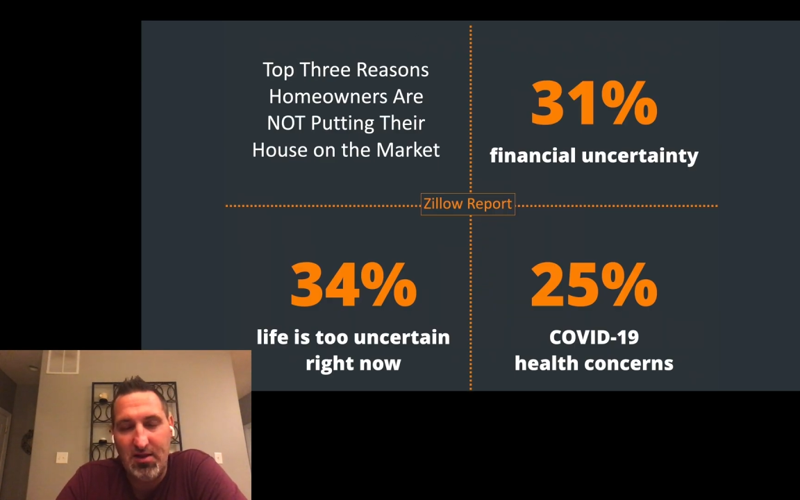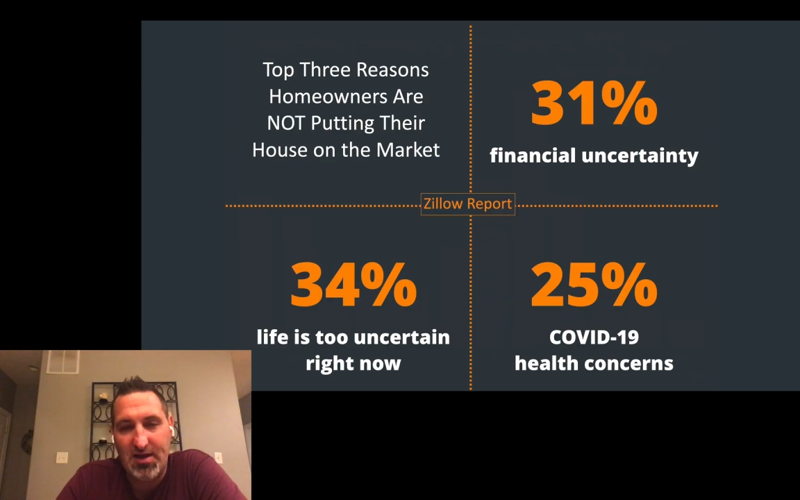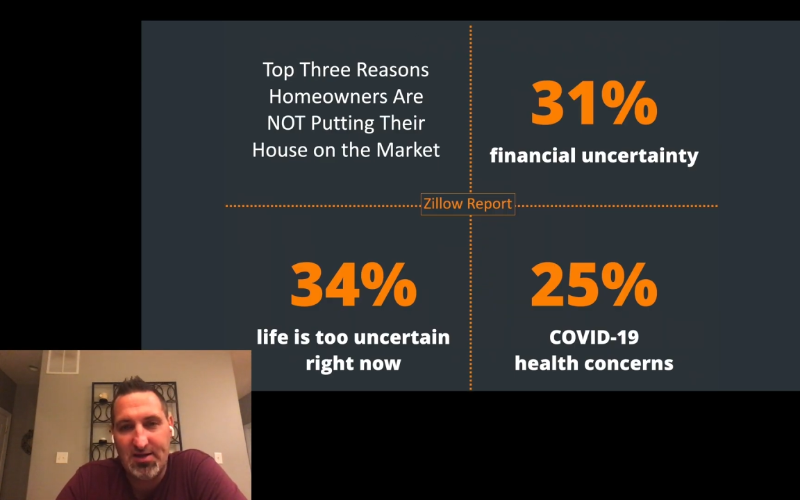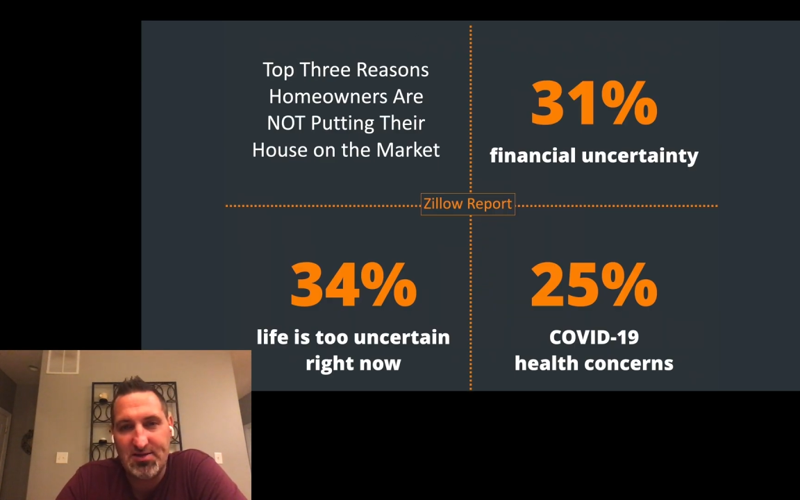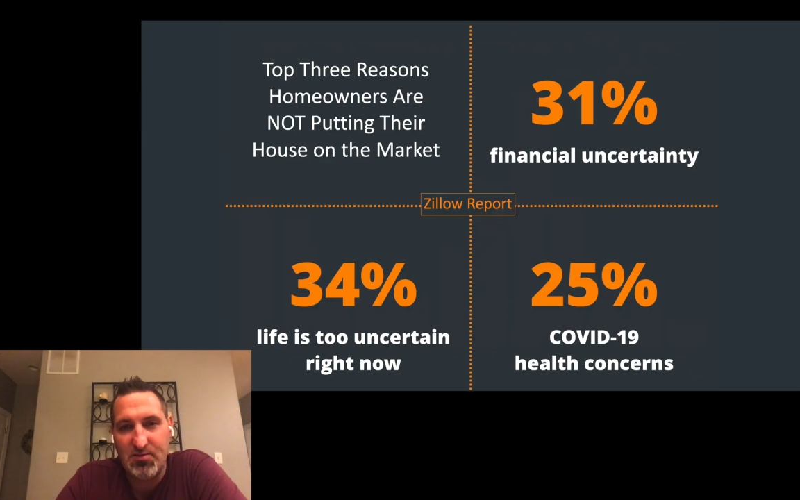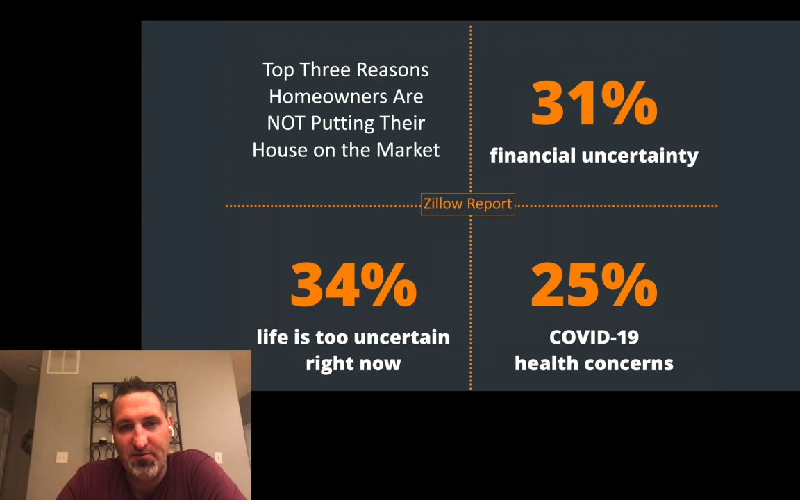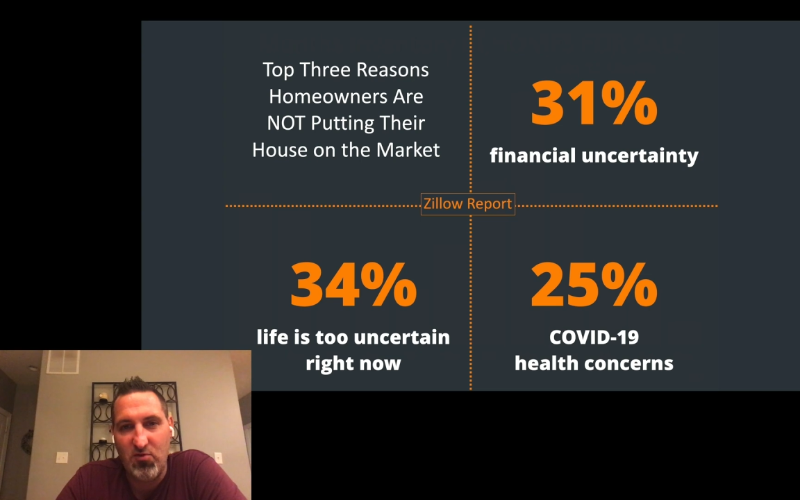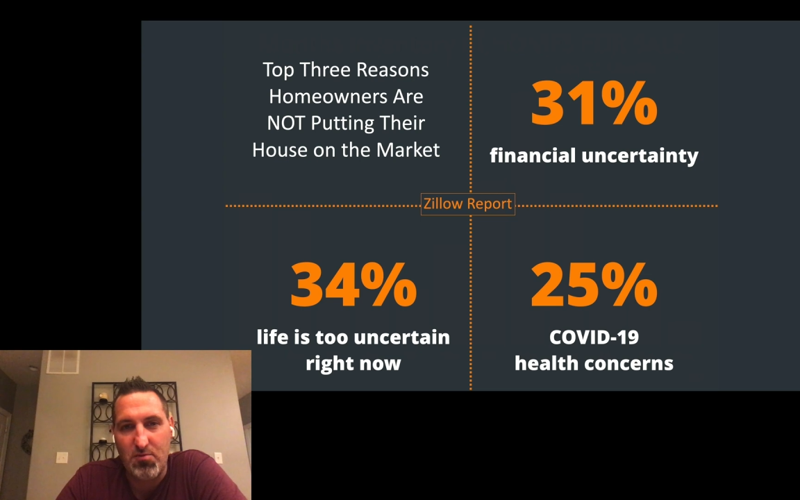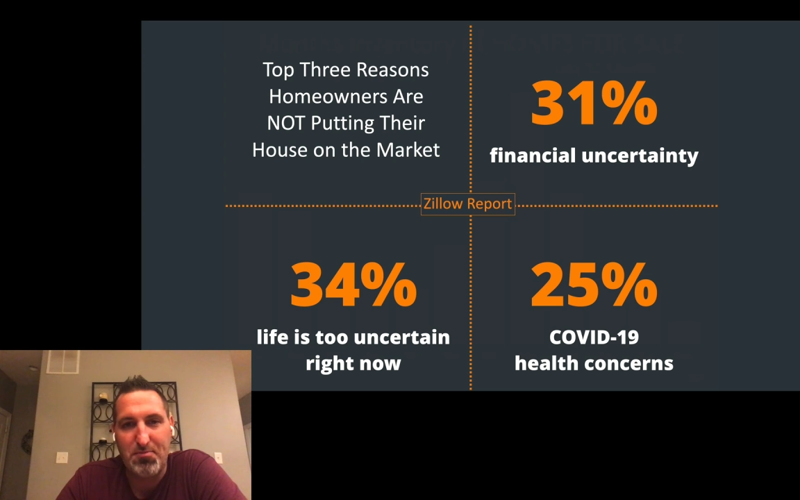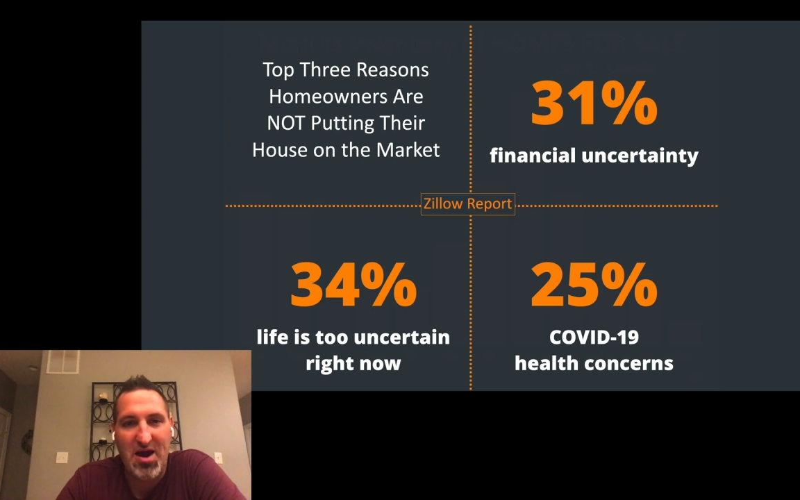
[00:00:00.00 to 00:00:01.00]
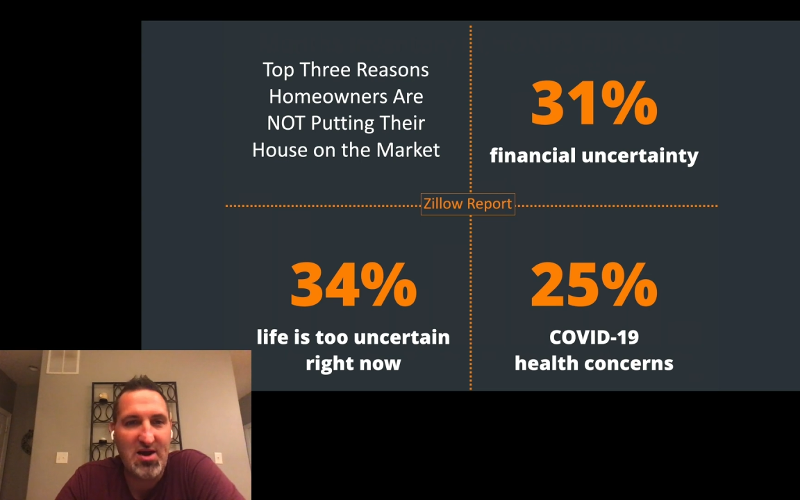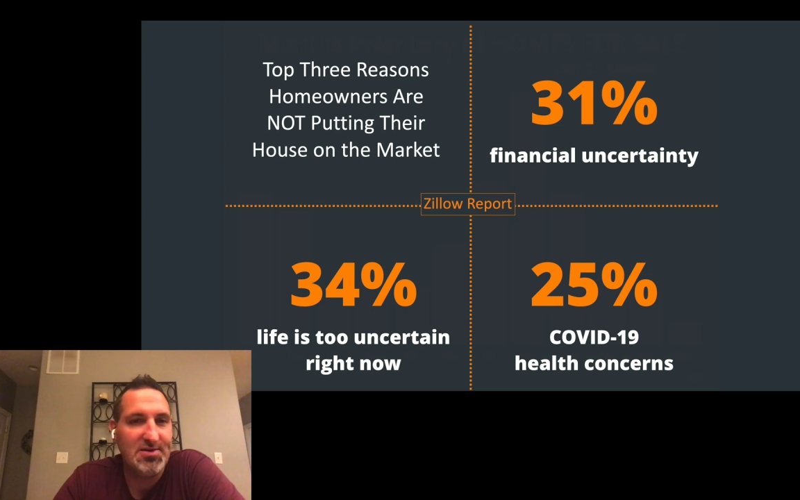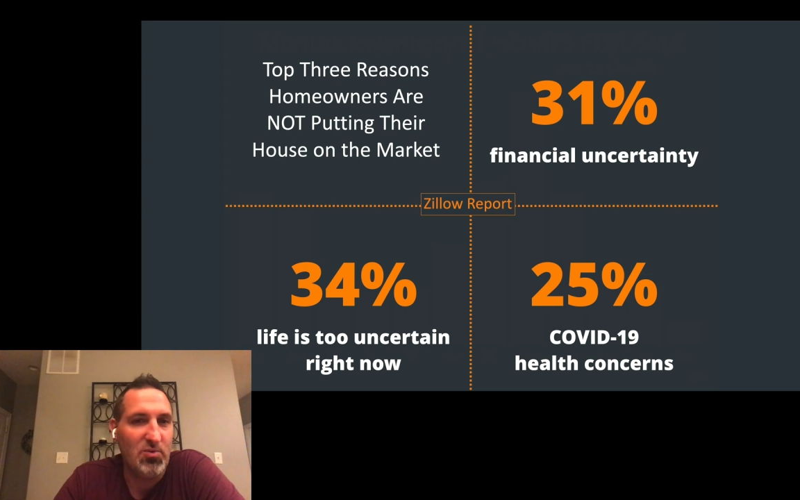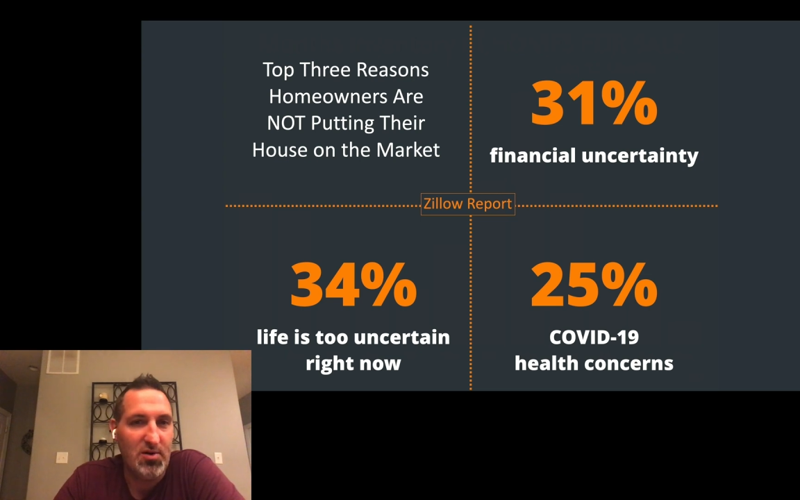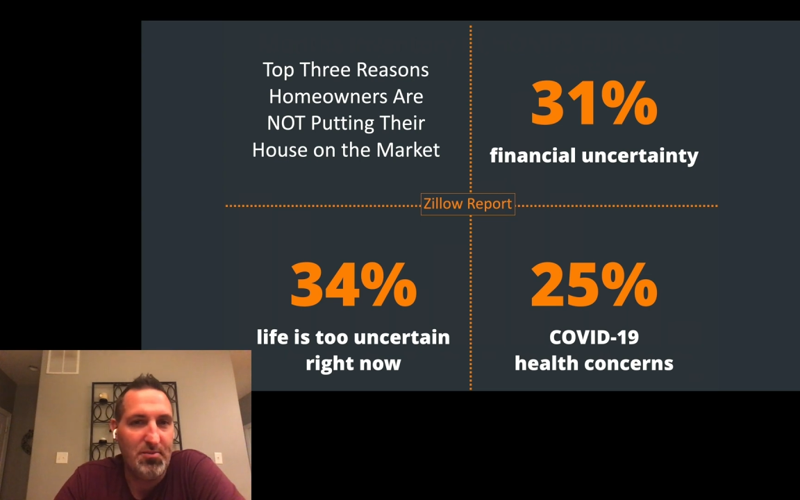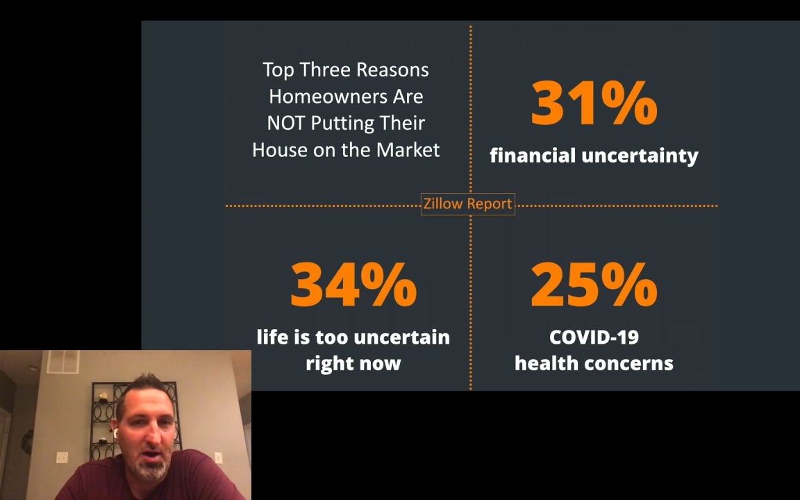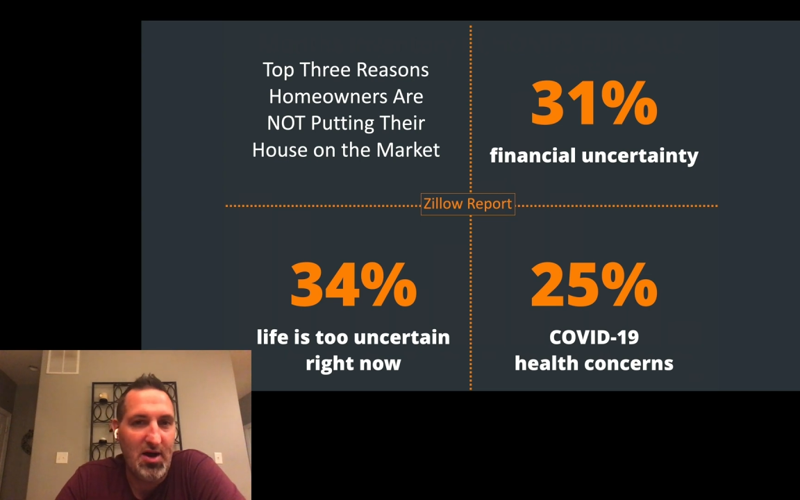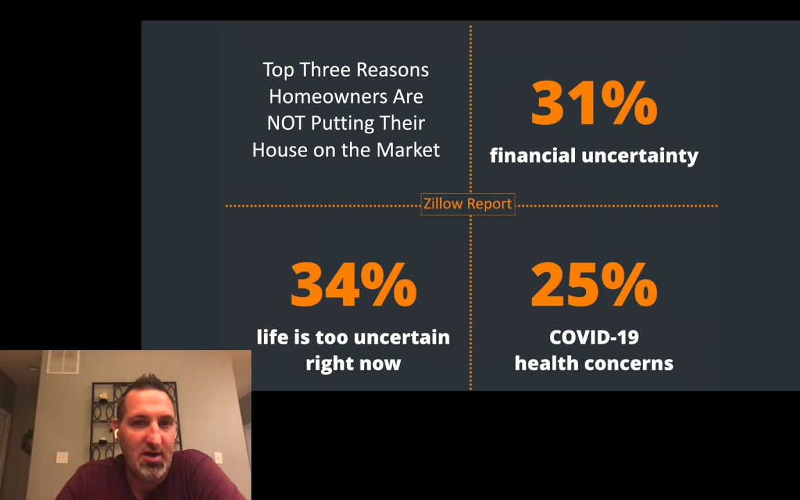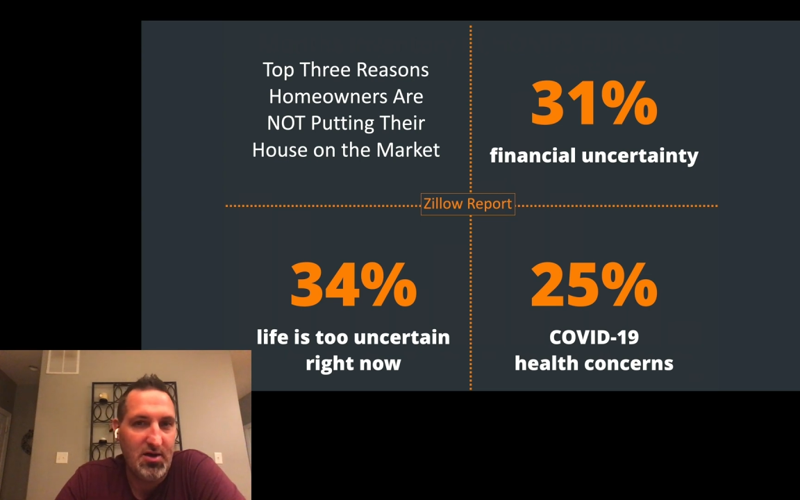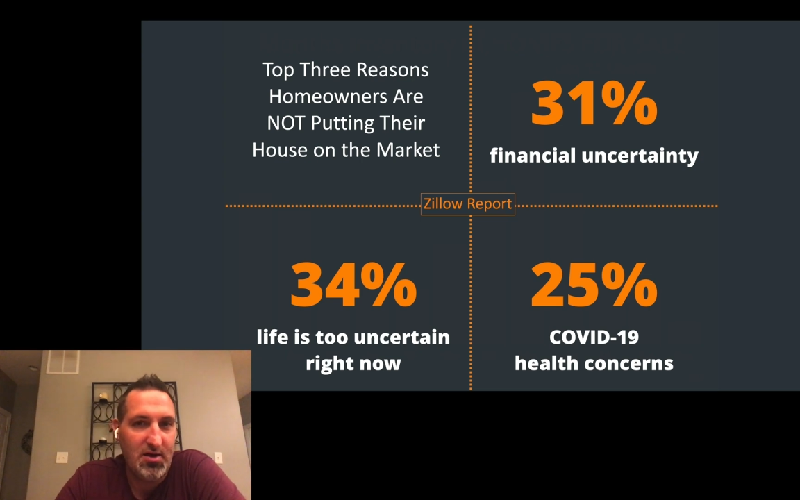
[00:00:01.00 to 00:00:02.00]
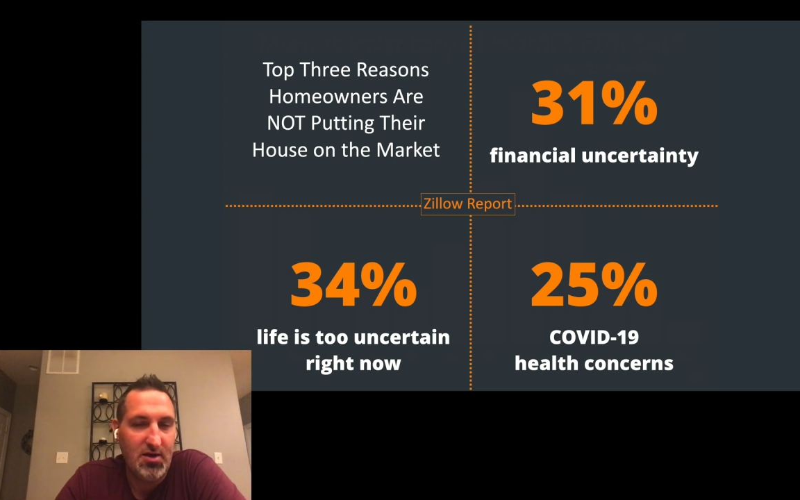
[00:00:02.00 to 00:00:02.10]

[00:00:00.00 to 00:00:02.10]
Like I said before, buyers want to buy.